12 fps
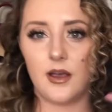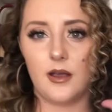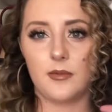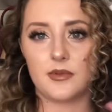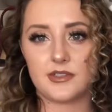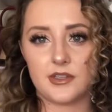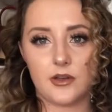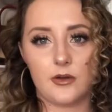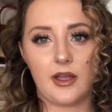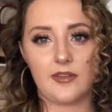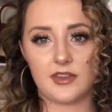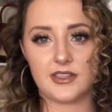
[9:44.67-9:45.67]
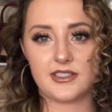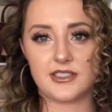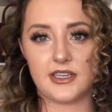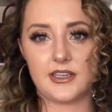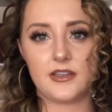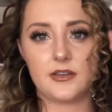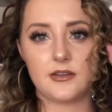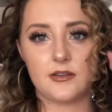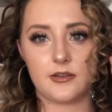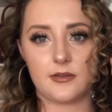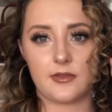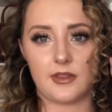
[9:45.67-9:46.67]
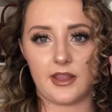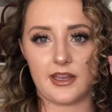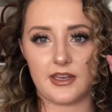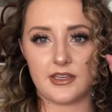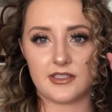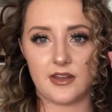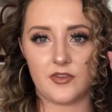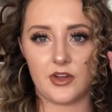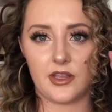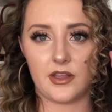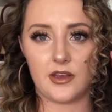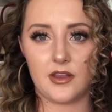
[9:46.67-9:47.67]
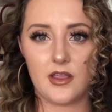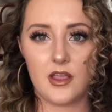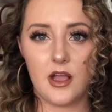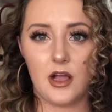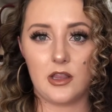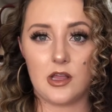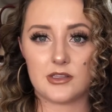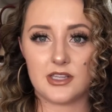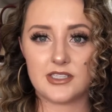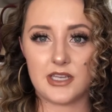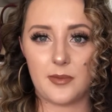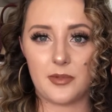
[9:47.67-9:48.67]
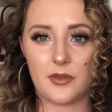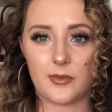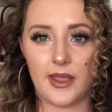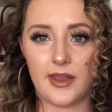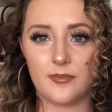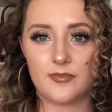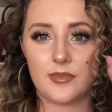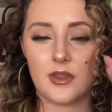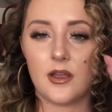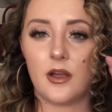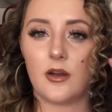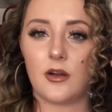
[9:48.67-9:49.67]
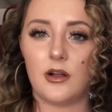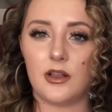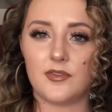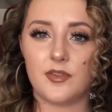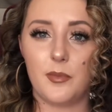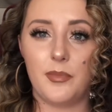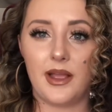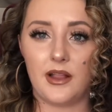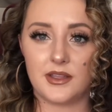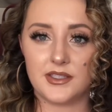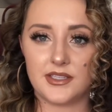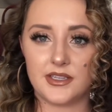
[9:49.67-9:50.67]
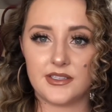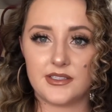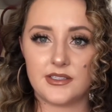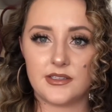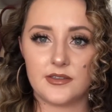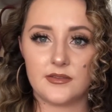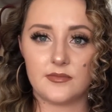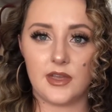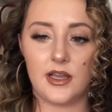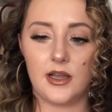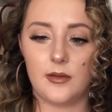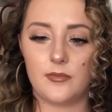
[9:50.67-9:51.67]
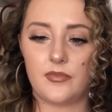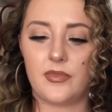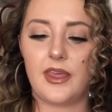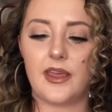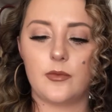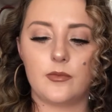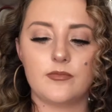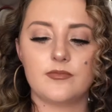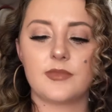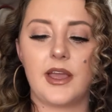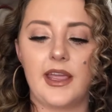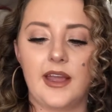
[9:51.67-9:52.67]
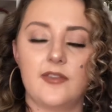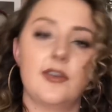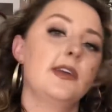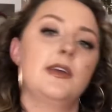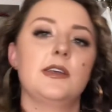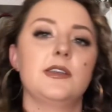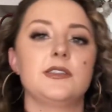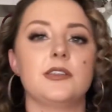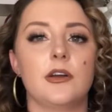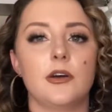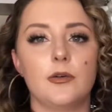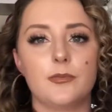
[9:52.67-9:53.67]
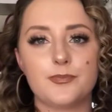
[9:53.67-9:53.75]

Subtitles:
So I've listed, the lighting is not very good. Along the top in the red are all of the balances that I have. So